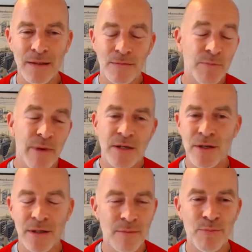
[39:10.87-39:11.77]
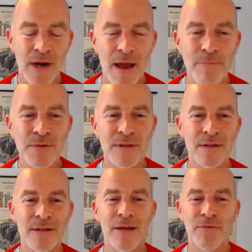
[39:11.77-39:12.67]
Especially perhaps
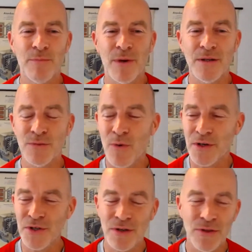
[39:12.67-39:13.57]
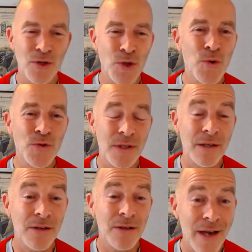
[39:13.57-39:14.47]
everybody's watching the news.
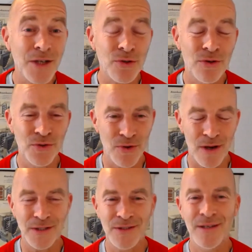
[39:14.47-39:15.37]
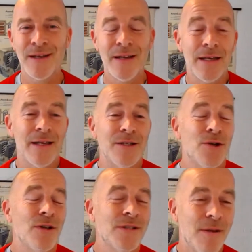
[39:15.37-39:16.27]
International trust is
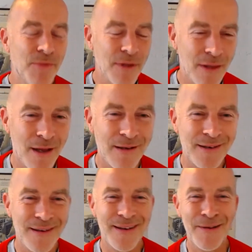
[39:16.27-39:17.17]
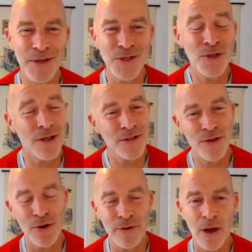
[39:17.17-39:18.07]
not something that is
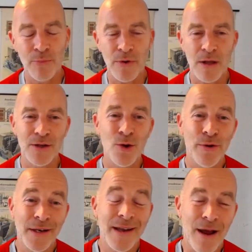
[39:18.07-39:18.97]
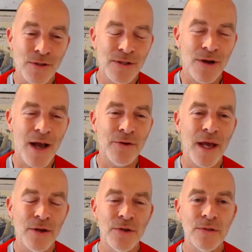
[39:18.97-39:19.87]
going up, rather going down. So
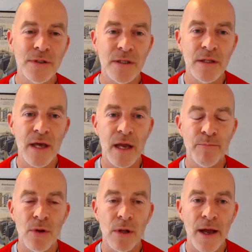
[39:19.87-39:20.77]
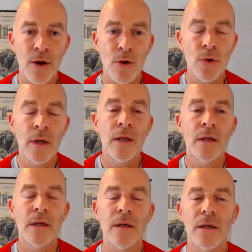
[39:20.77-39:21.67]
how do you see that, Paul? How
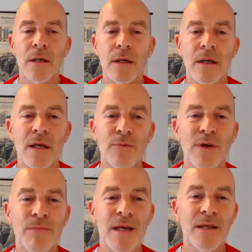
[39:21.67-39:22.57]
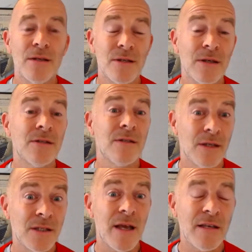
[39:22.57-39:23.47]
can we make this a
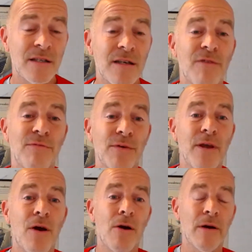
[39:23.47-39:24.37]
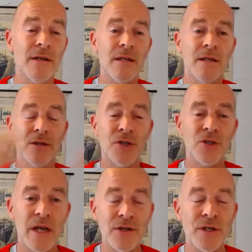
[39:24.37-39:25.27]
success if we are indeed
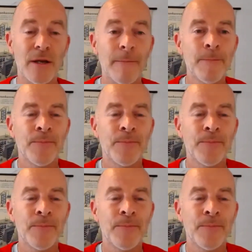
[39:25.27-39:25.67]
exchanging